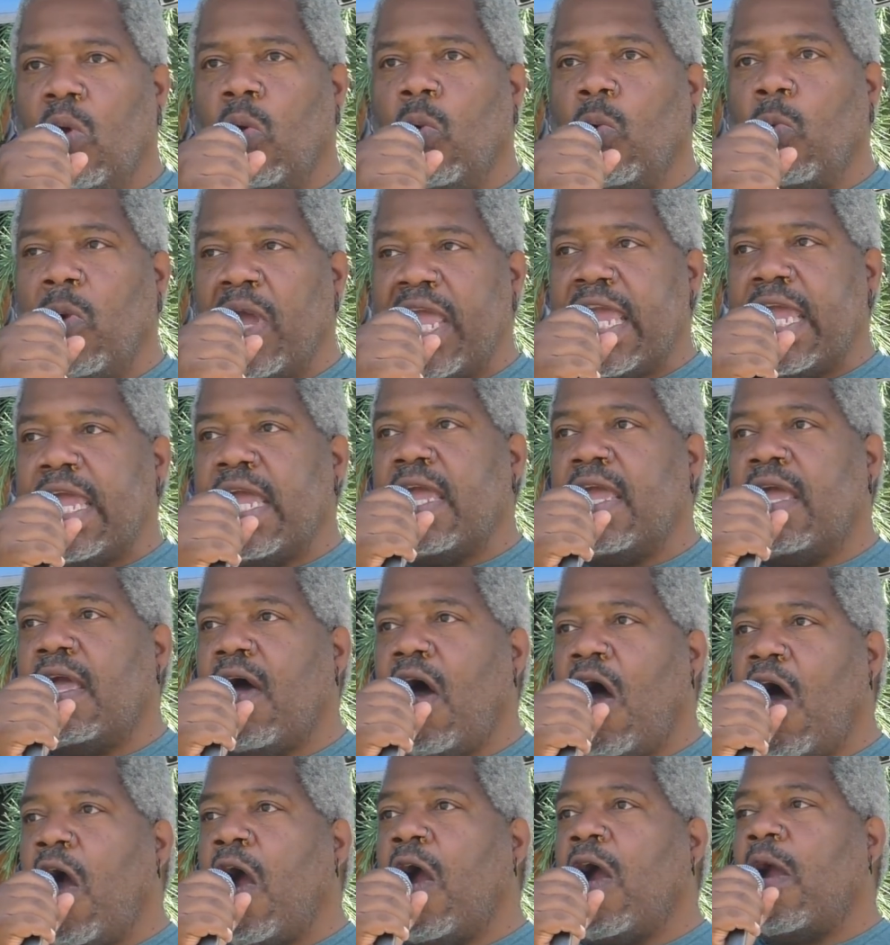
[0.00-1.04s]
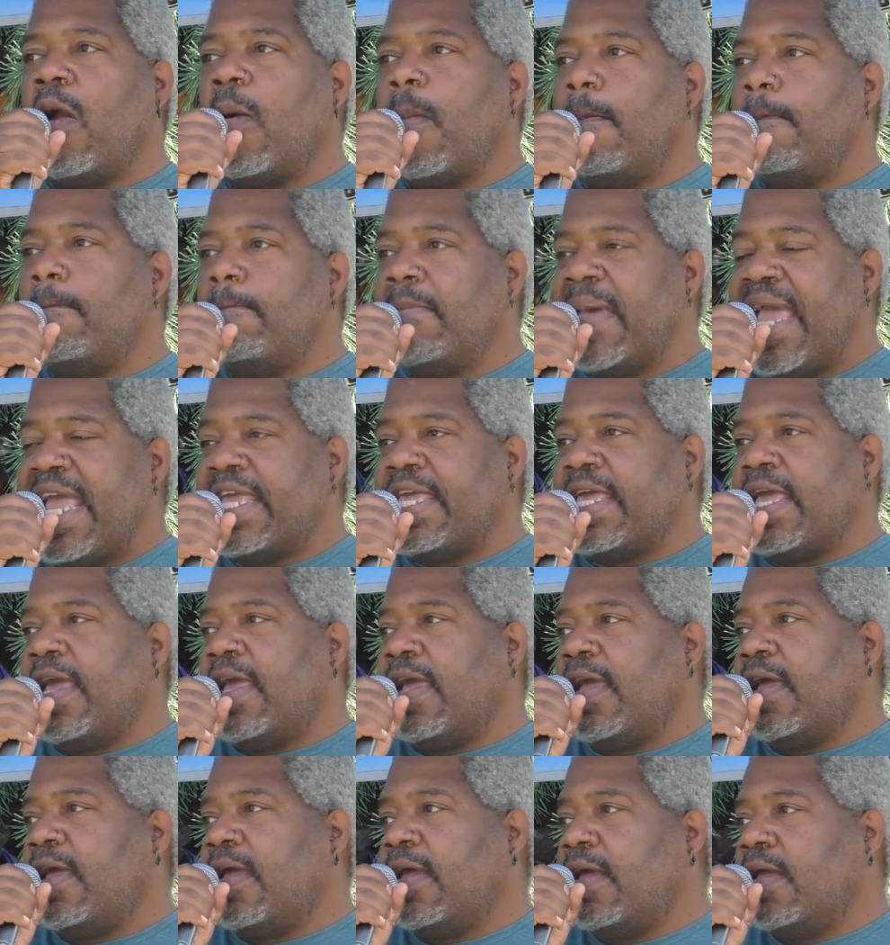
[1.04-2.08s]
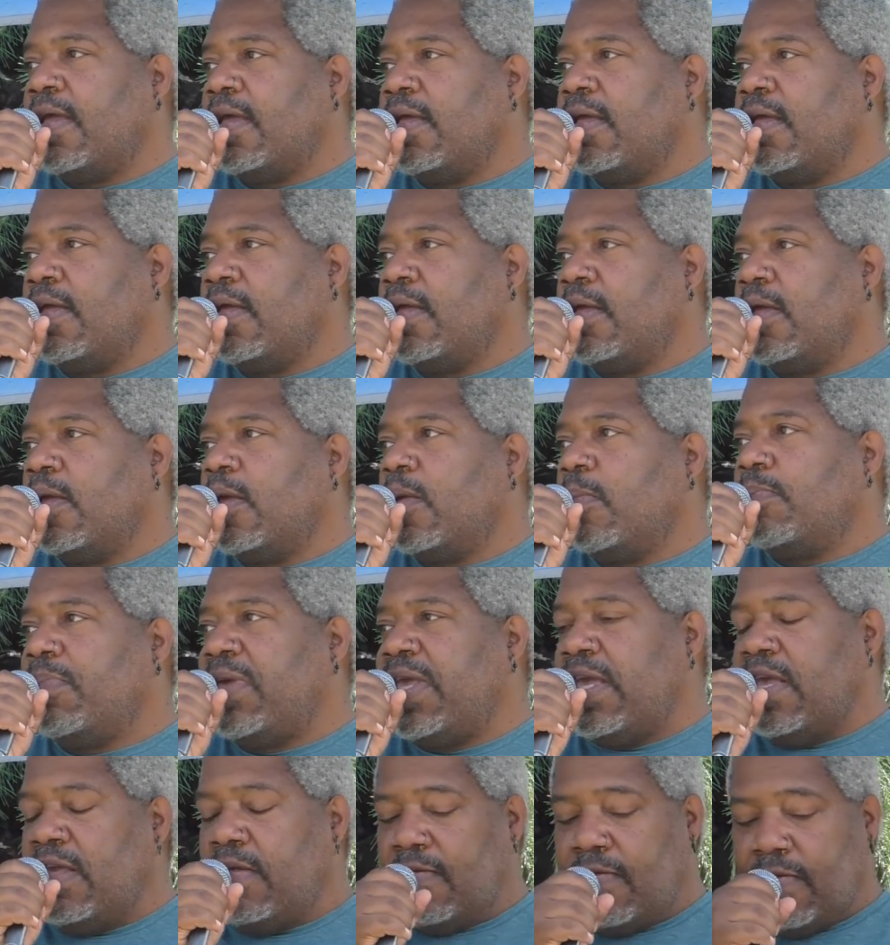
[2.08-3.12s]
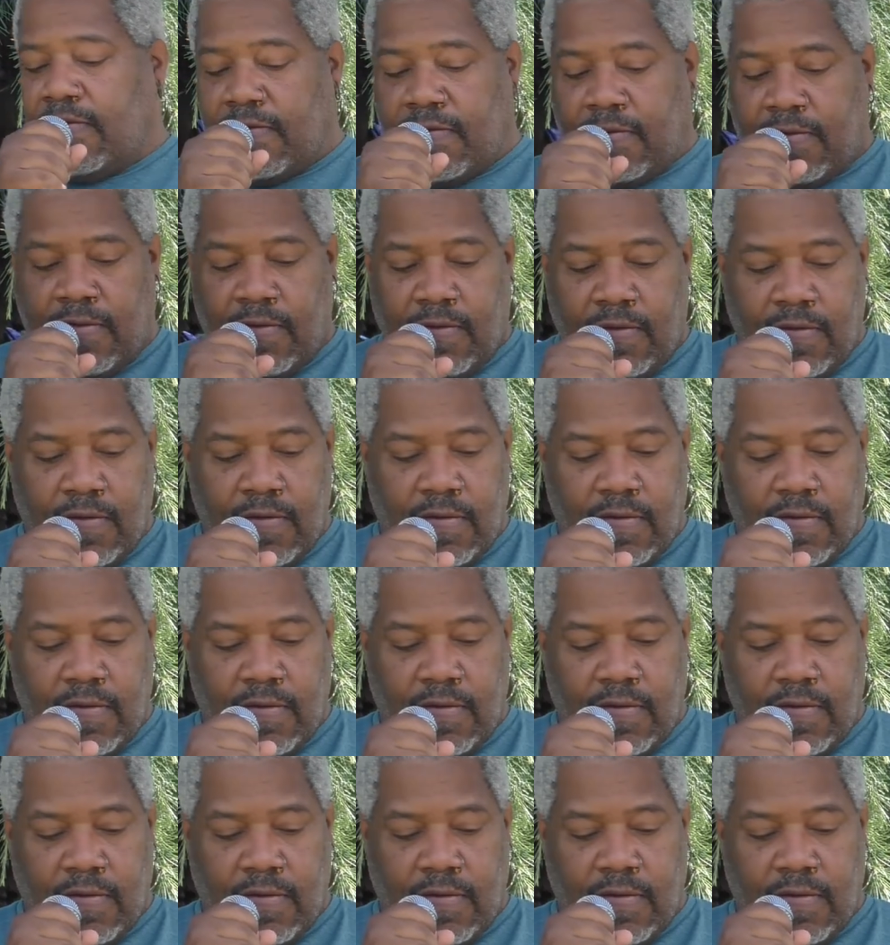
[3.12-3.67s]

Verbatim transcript: We are making peace